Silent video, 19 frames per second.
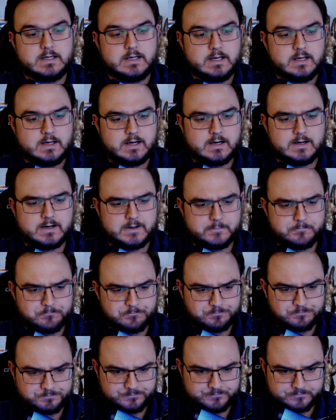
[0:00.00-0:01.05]
Now,
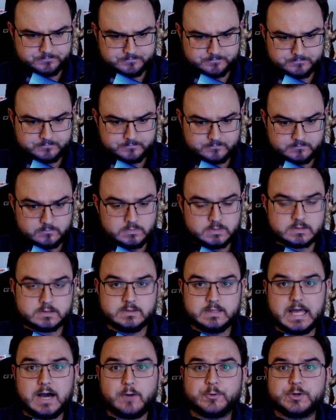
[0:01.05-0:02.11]

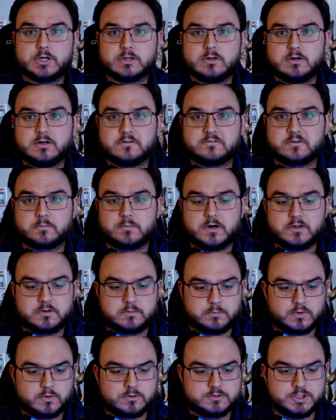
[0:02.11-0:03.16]
when you're looking for
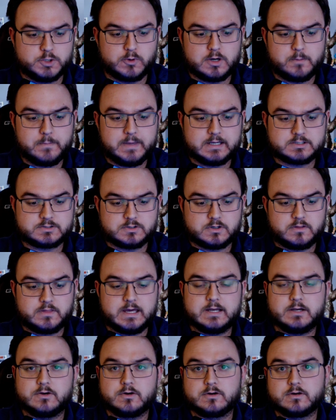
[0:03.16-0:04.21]
motherboards, you want to make sure that
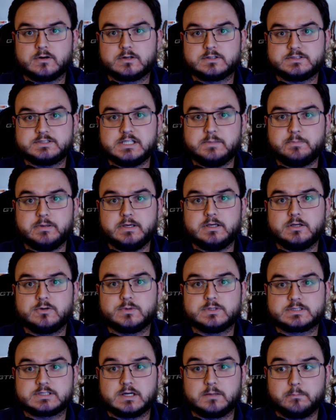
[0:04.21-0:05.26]
your CPU is
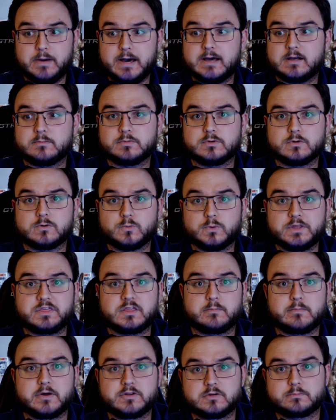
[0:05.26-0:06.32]
compatible with the
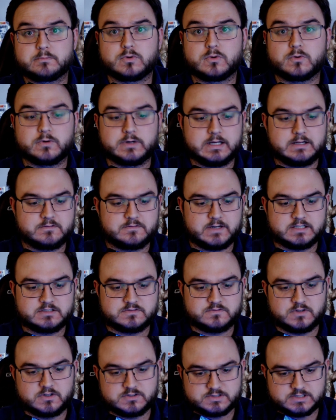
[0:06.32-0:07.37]
motherboard and vice
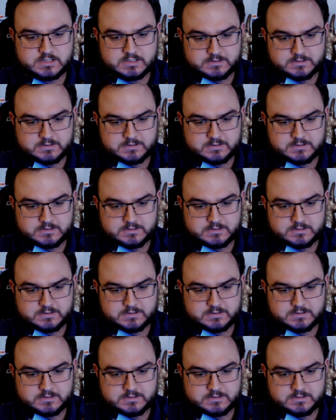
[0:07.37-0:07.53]
versa.